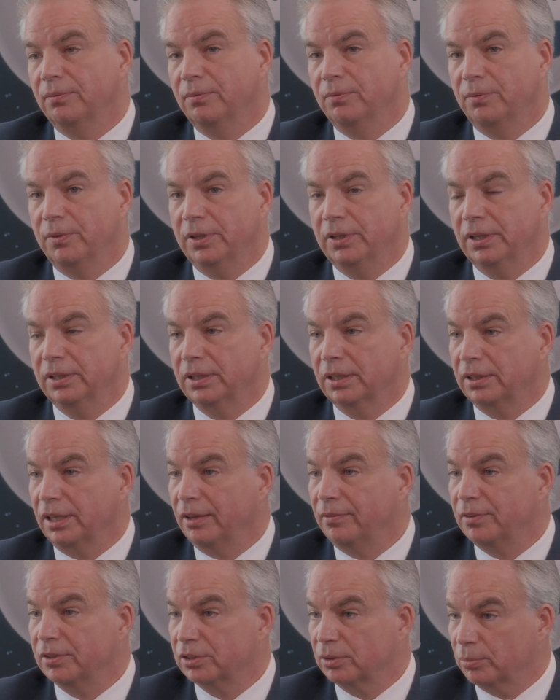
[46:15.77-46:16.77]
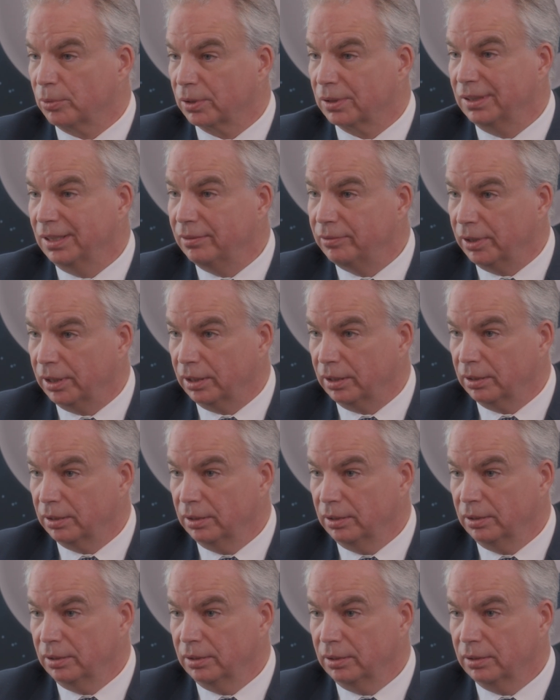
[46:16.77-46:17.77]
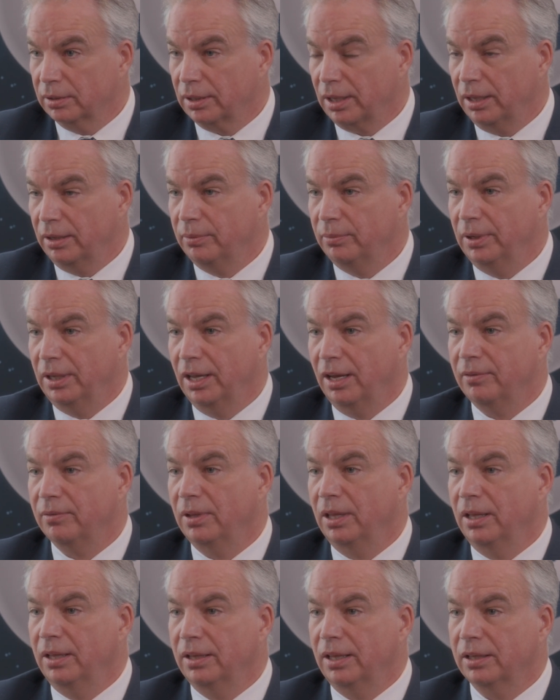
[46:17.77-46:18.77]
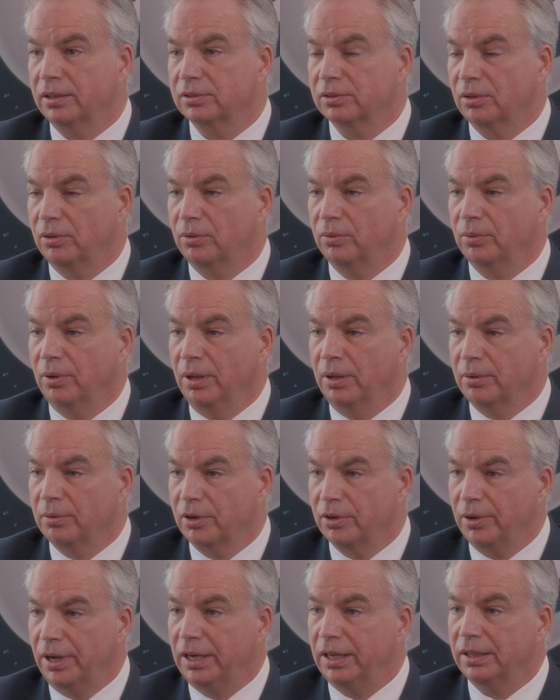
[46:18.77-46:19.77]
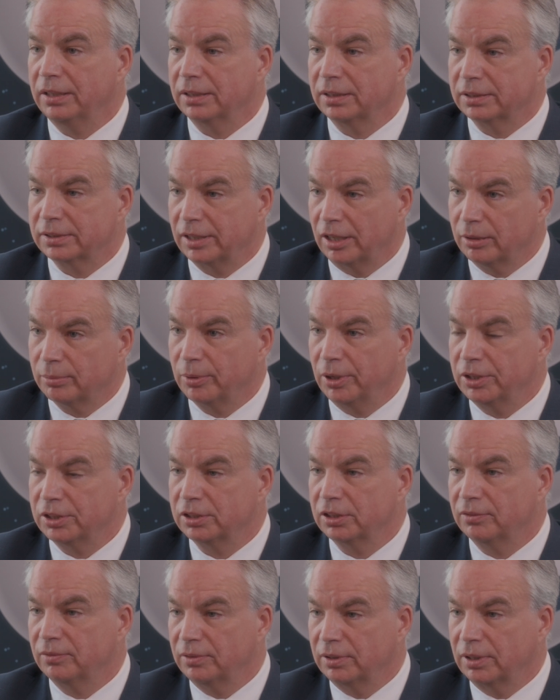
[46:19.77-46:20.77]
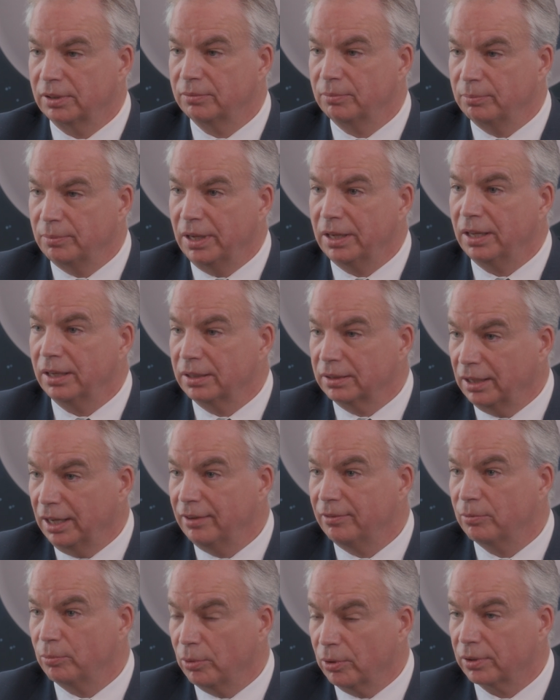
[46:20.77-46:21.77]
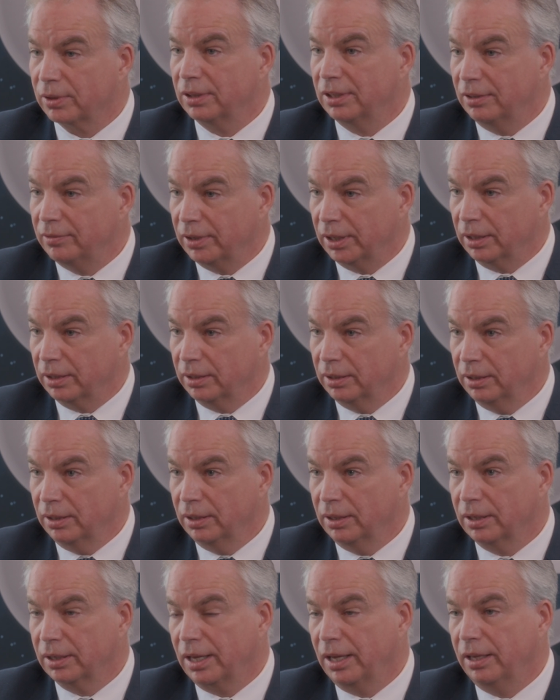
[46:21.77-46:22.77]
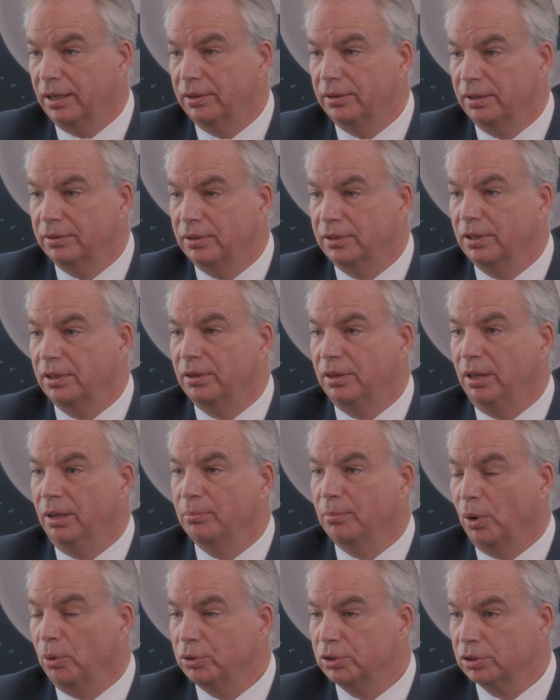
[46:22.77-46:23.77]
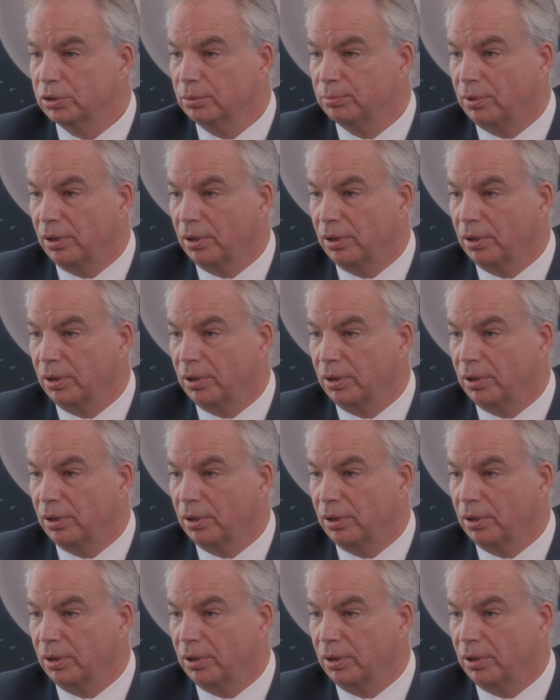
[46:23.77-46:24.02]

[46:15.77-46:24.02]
feeling that life isn't worth living. Okay, we have so creating a celebration of making life worth living. Okay, the emotional